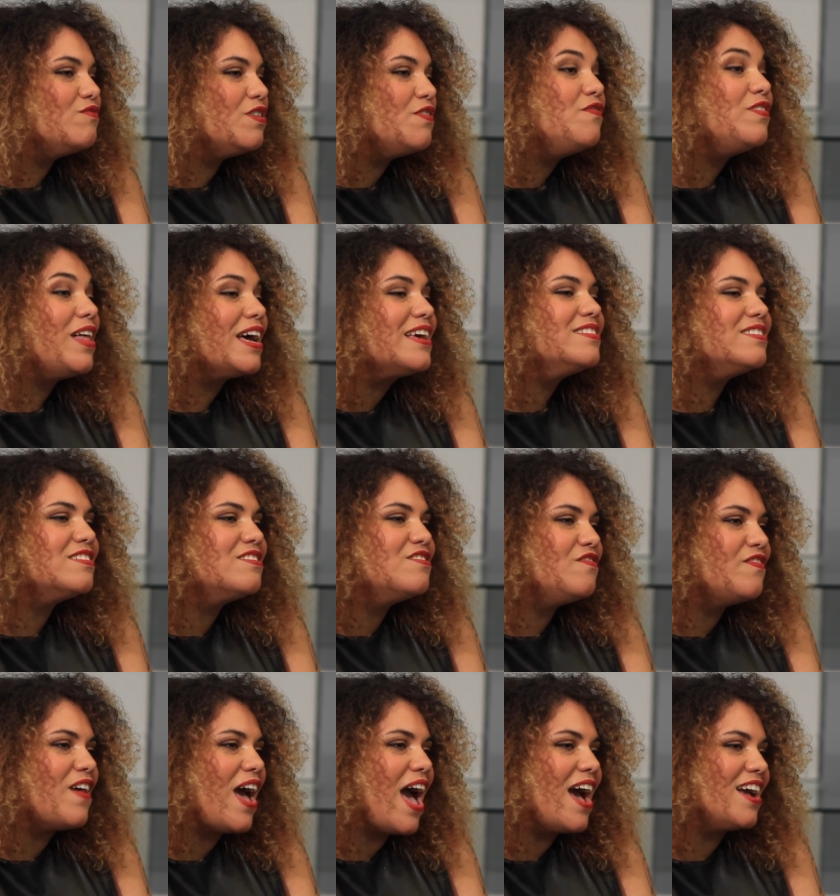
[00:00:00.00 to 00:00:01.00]

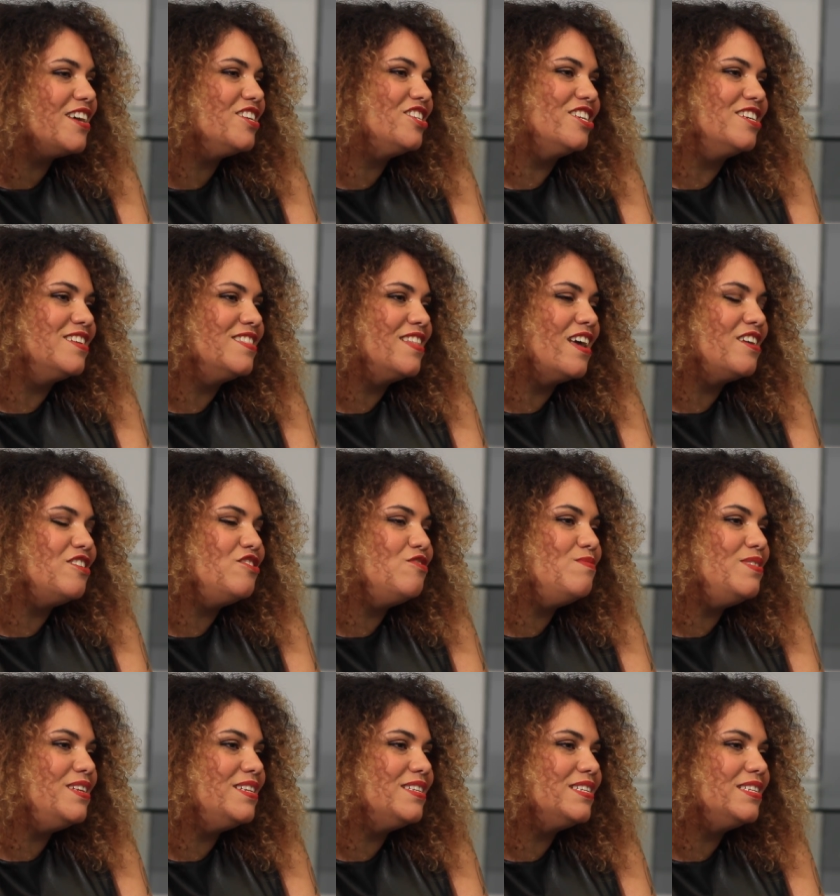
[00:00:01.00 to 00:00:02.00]
reflexive action that you
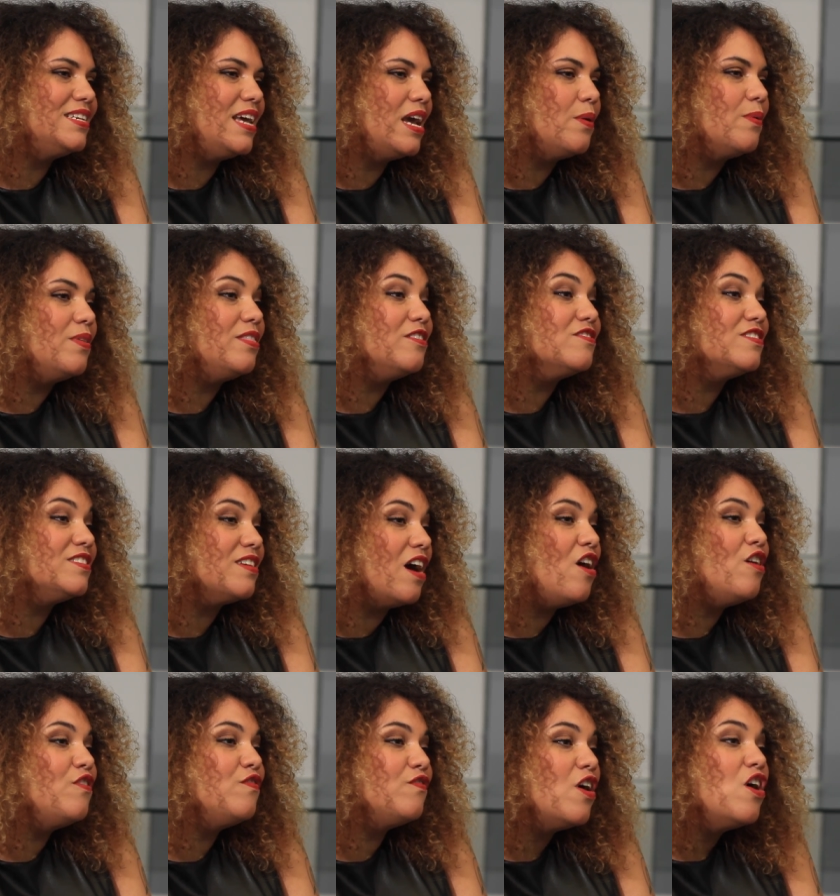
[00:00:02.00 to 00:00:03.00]
need to take with
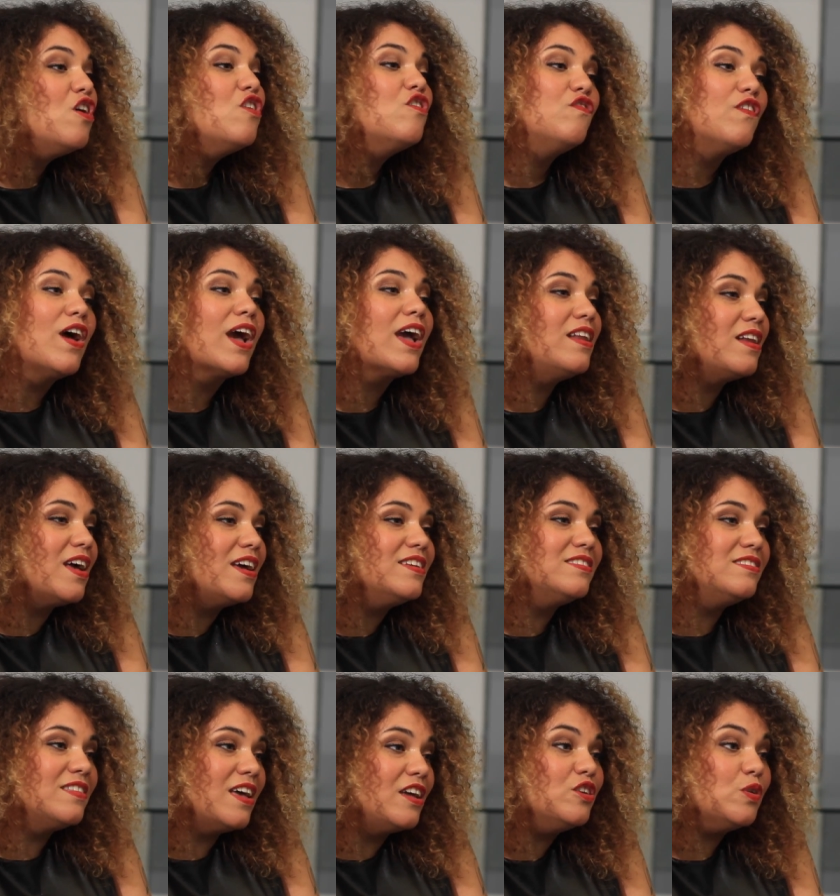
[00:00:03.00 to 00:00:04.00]
yourself,
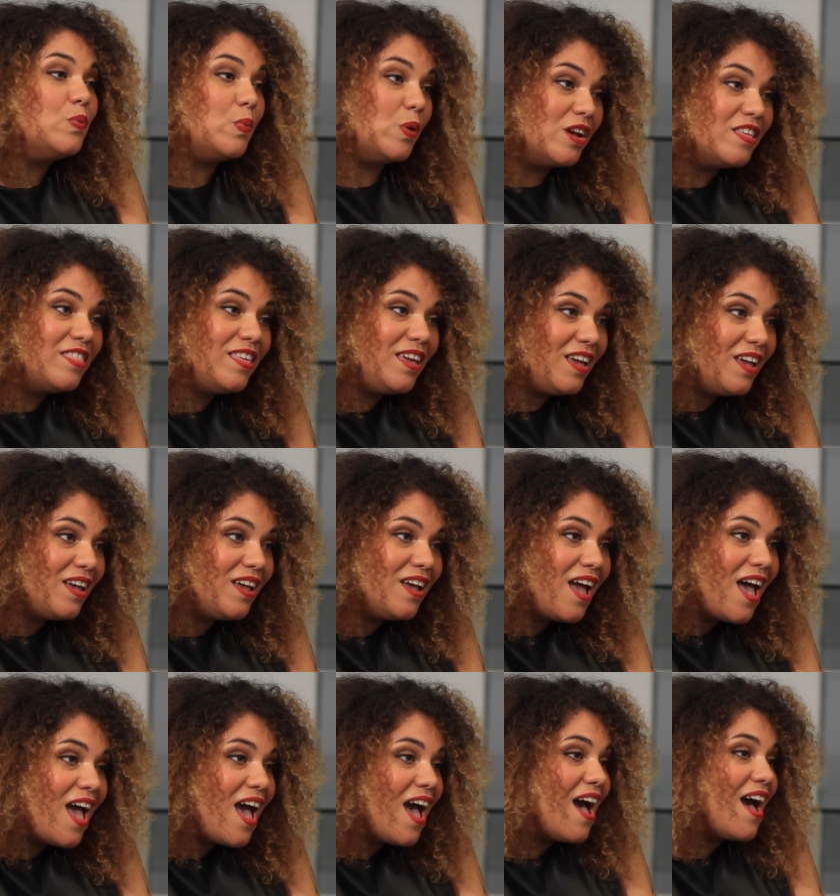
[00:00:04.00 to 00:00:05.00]
recognizing that you're worthy
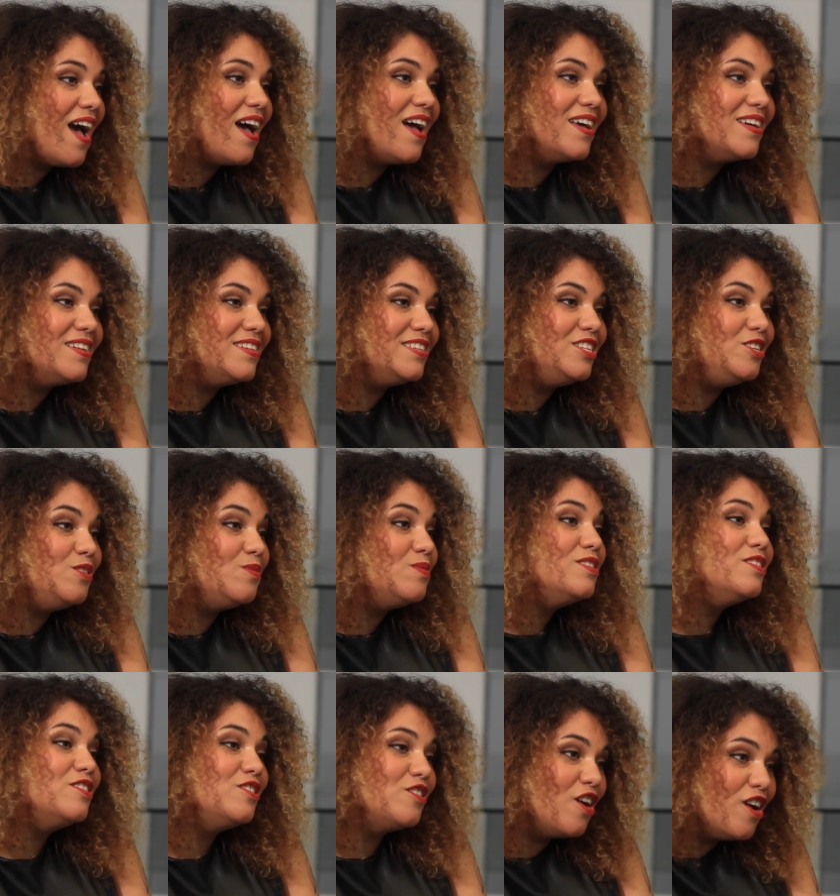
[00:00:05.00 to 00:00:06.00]
and you
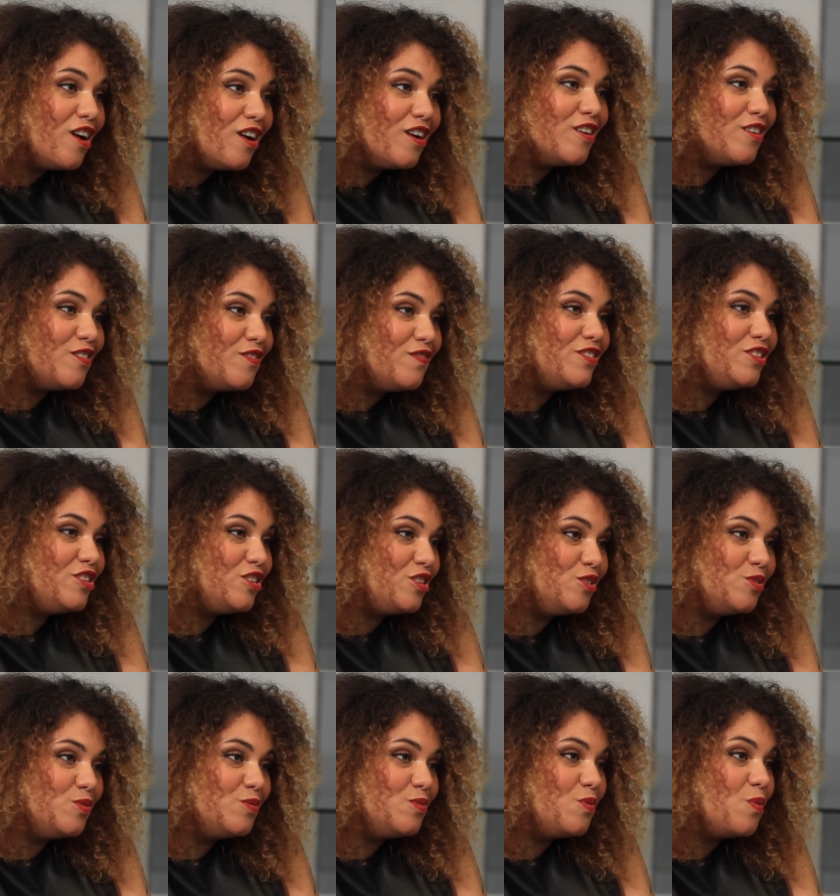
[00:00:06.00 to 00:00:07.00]
deserve
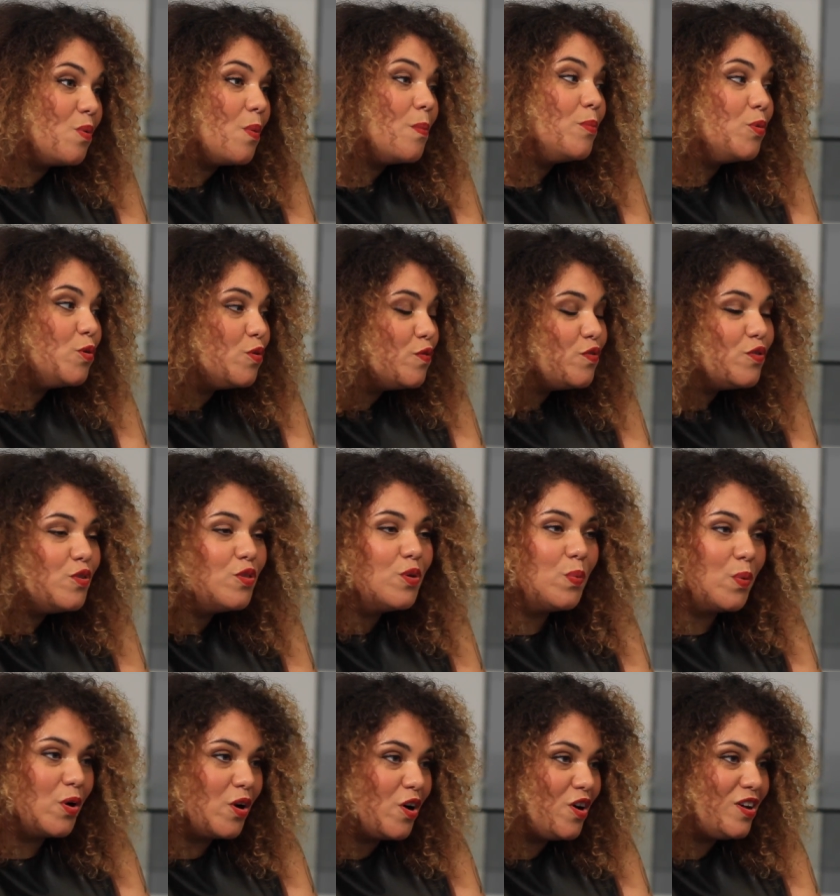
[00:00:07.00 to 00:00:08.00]
to move through the
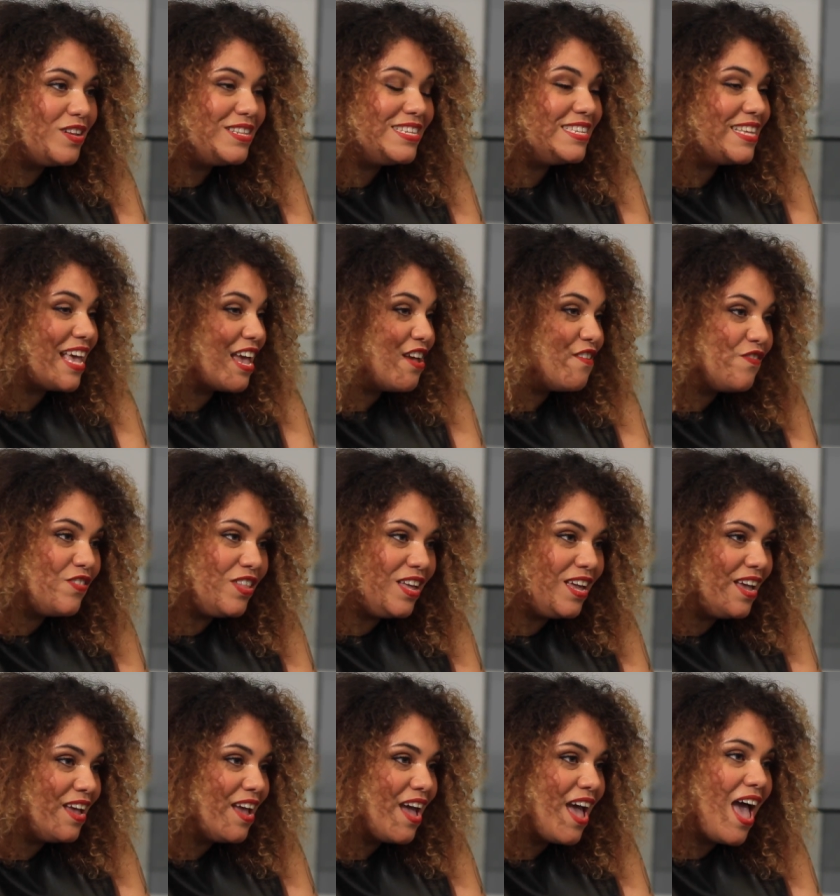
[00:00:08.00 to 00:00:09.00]
world
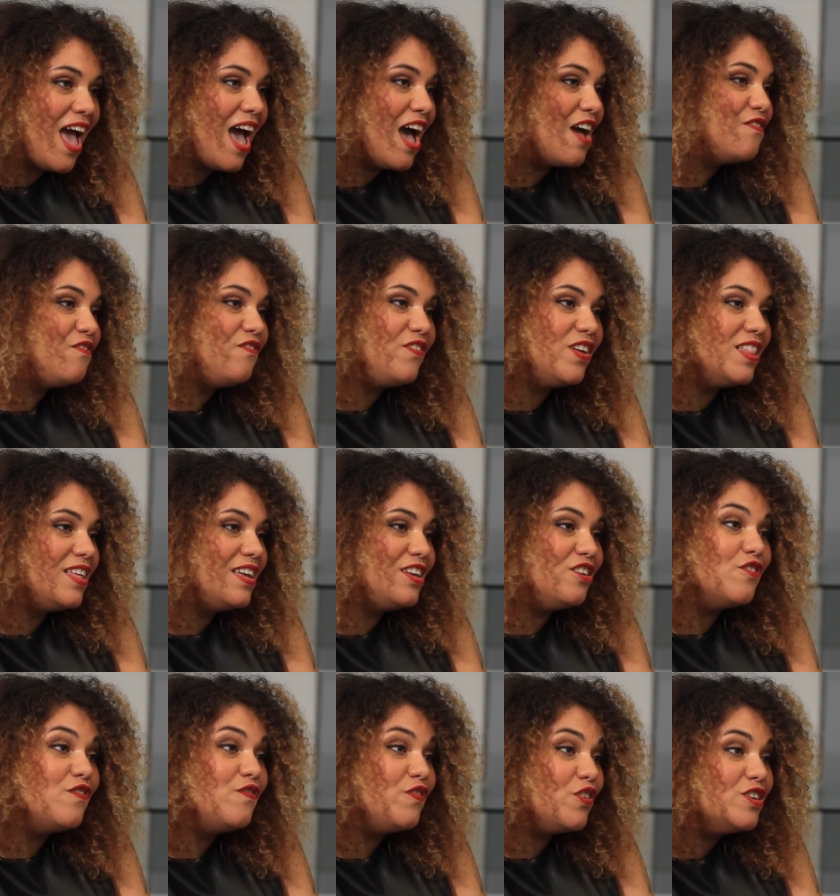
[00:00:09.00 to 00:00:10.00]
safely and feeling
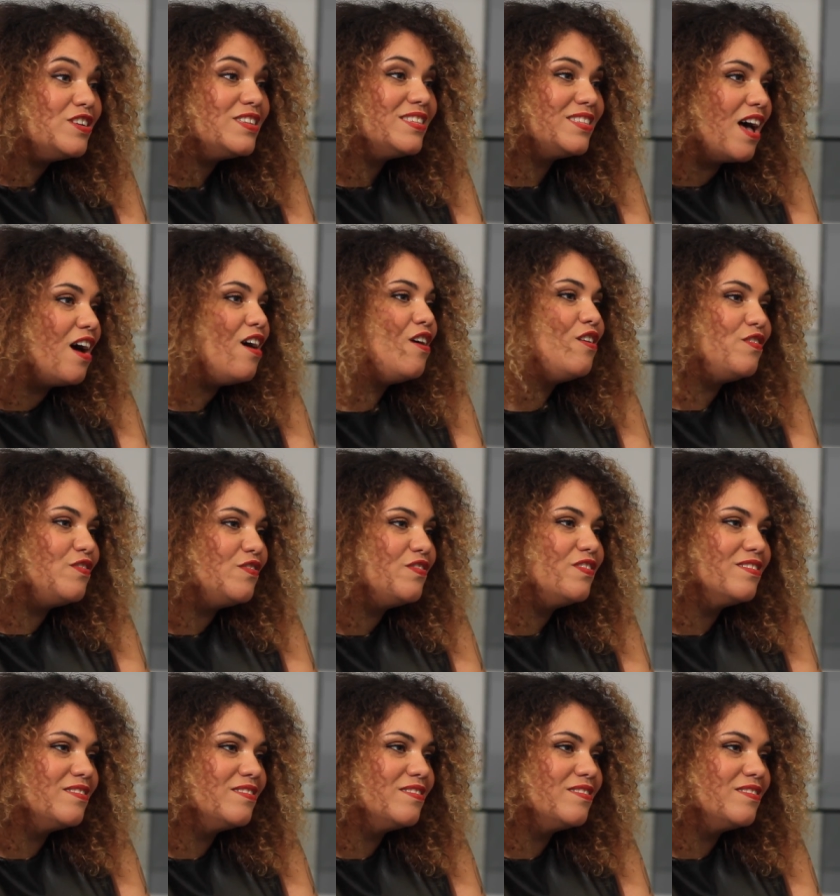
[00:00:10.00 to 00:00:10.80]
your full self.